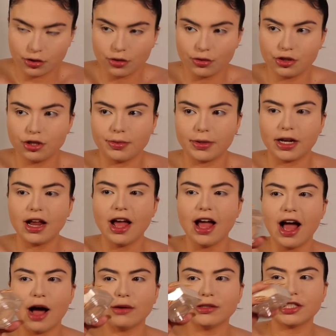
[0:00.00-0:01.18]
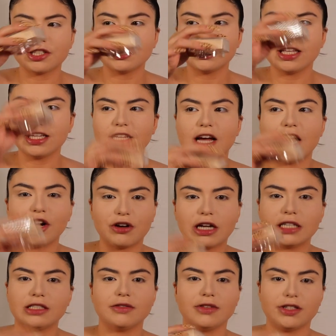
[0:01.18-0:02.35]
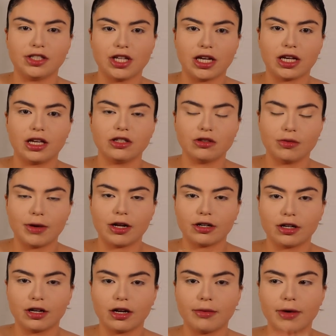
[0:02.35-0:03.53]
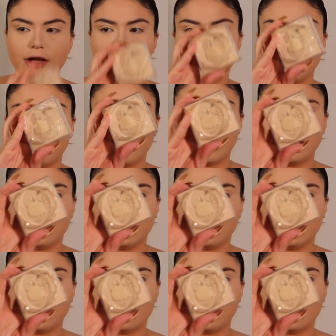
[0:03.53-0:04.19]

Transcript: so stupid. I was literally like aggressively shaking so powder could come out, and my